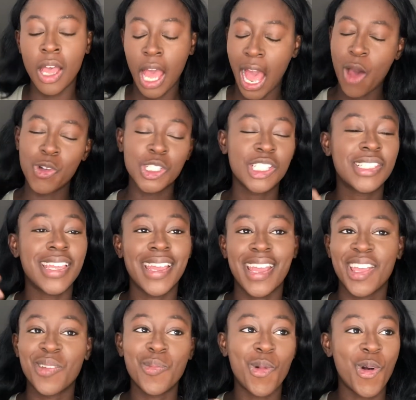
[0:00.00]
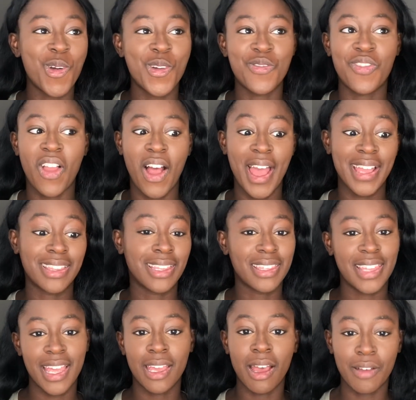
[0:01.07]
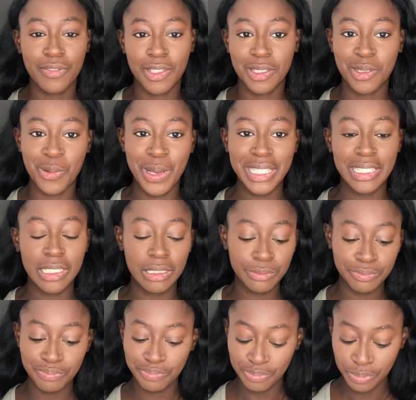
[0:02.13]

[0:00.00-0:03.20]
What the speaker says: I was thinking more of like the day after the wedding,